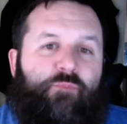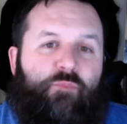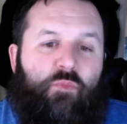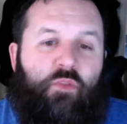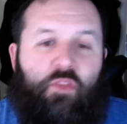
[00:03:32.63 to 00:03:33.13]

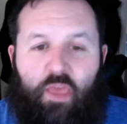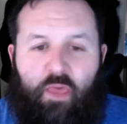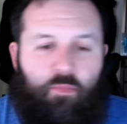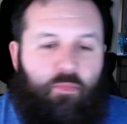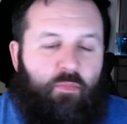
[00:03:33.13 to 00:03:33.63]

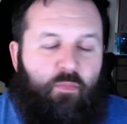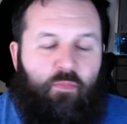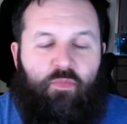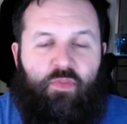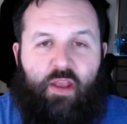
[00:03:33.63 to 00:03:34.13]

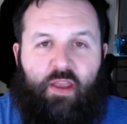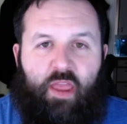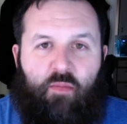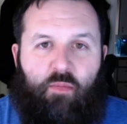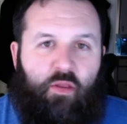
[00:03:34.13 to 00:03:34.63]
that
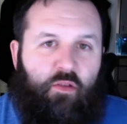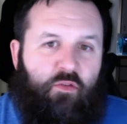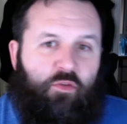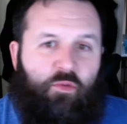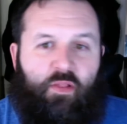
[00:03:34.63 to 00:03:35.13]
came
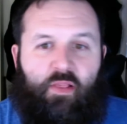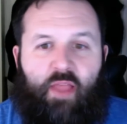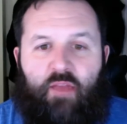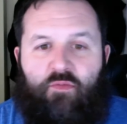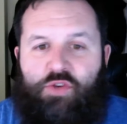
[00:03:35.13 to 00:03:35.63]
into the
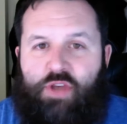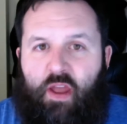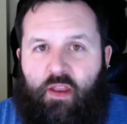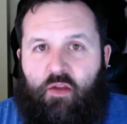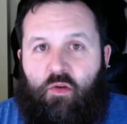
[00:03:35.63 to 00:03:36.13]
live
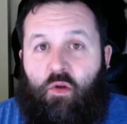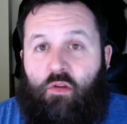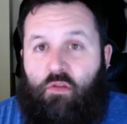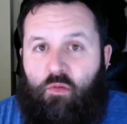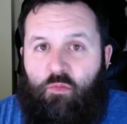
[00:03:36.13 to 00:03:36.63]
chat here
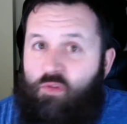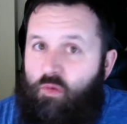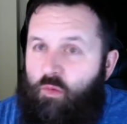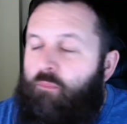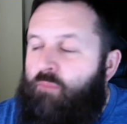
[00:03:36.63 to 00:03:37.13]
on
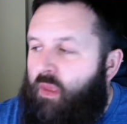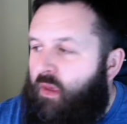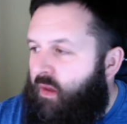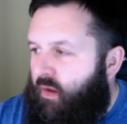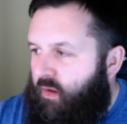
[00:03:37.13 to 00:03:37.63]
YouTube.
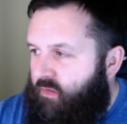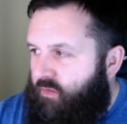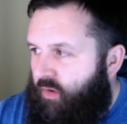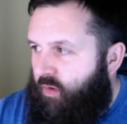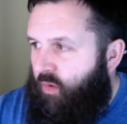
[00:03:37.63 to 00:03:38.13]

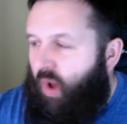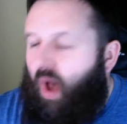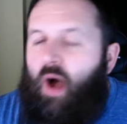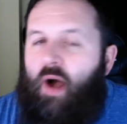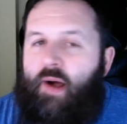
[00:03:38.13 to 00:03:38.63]
So
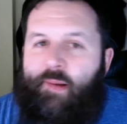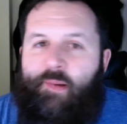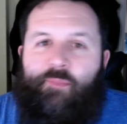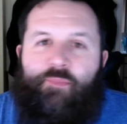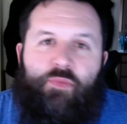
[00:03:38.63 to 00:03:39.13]

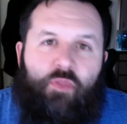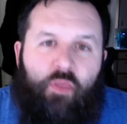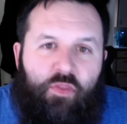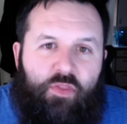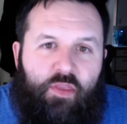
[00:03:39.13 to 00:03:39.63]

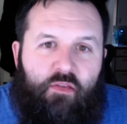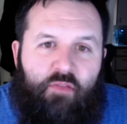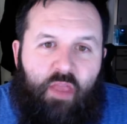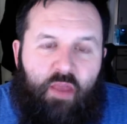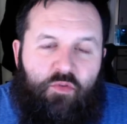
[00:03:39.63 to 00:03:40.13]

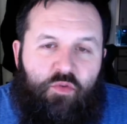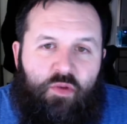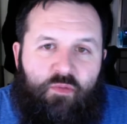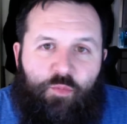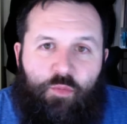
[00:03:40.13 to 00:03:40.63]
these live
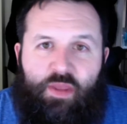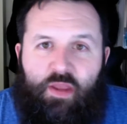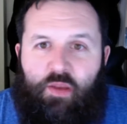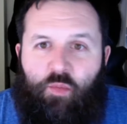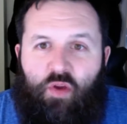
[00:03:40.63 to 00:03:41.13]
streams will be
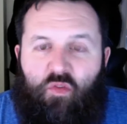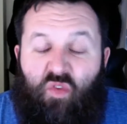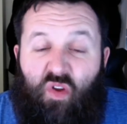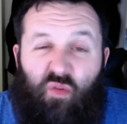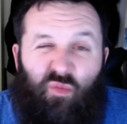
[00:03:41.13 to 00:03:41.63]
anywhere
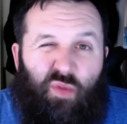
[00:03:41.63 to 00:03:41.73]
from